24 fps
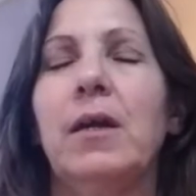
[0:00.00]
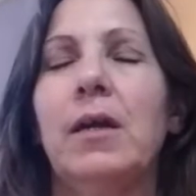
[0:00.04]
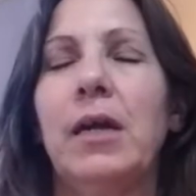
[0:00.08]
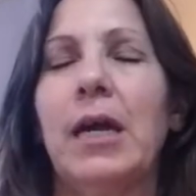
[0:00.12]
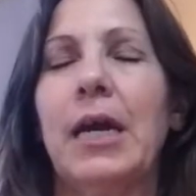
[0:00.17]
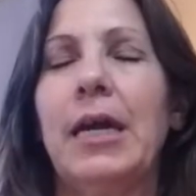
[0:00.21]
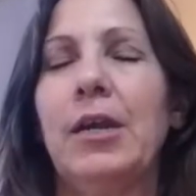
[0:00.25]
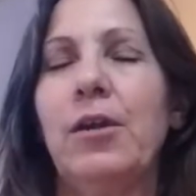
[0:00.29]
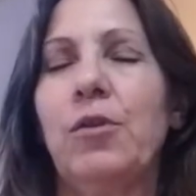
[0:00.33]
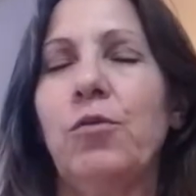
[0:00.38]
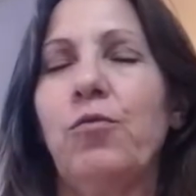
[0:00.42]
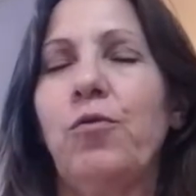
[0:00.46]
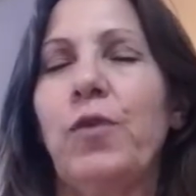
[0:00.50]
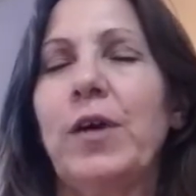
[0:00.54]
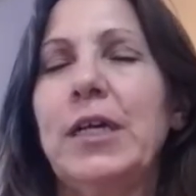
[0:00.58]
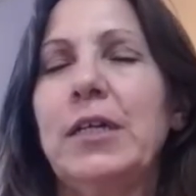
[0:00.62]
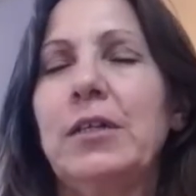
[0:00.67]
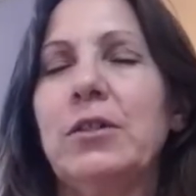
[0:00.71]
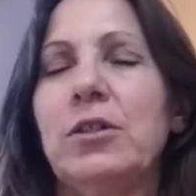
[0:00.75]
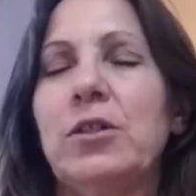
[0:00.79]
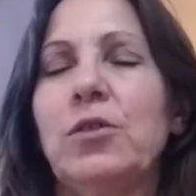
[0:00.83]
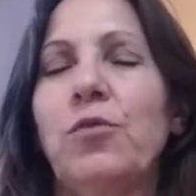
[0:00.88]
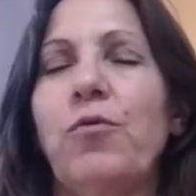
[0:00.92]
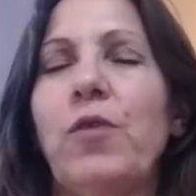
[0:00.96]
and
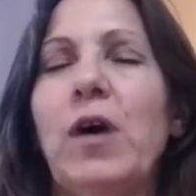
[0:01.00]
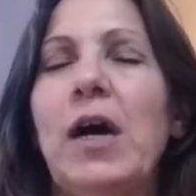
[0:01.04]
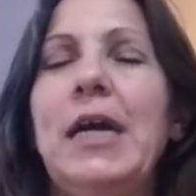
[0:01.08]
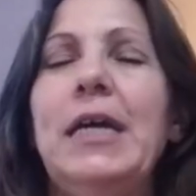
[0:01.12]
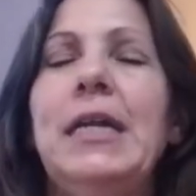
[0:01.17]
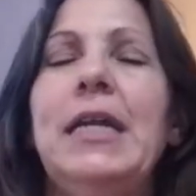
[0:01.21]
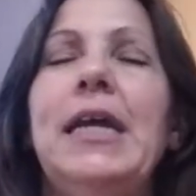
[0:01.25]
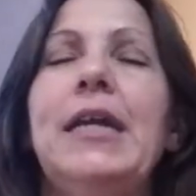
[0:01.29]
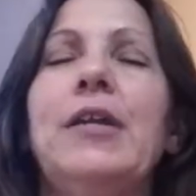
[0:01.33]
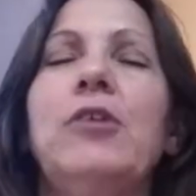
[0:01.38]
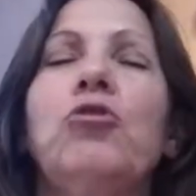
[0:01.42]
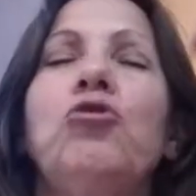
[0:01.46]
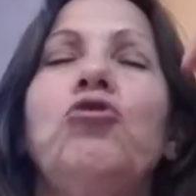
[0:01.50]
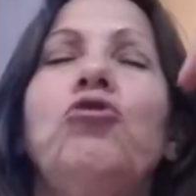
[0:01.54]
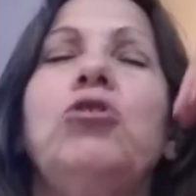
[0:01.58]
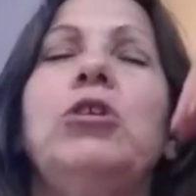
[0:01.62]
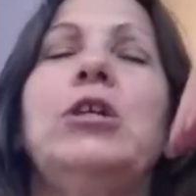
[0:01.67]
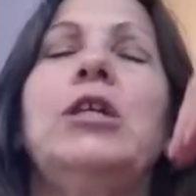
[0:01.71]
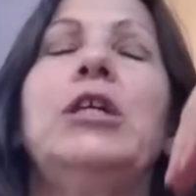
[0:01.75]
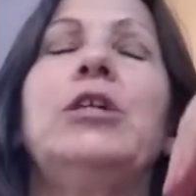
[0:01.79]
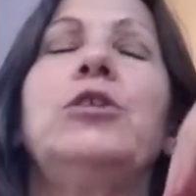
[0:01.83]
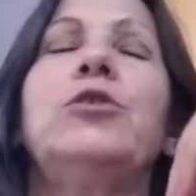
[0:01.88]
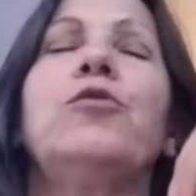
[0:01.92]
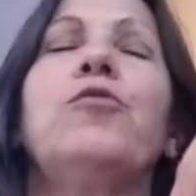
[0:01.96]
invite divine
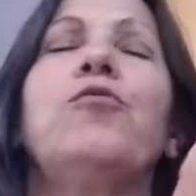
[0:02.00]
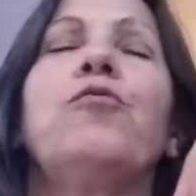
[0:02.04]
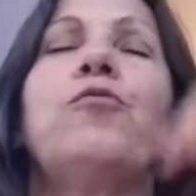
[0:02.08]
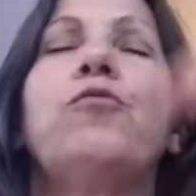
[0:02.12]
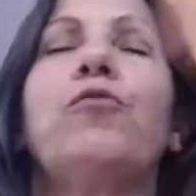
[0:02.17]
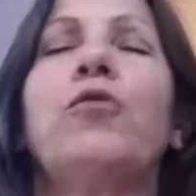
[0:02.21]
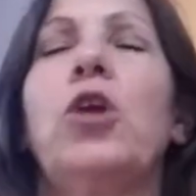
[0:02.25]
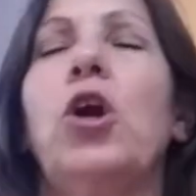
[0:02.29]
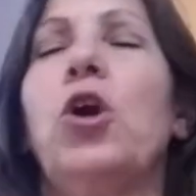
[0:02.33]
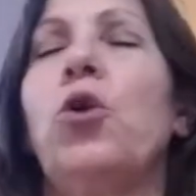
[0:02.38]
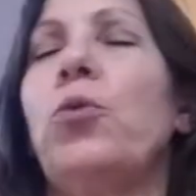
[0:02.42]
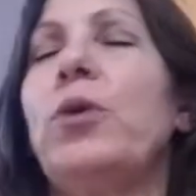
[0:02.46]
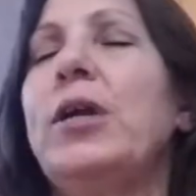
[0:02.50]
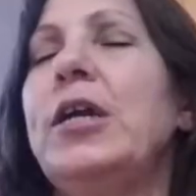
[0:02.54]
energy to flow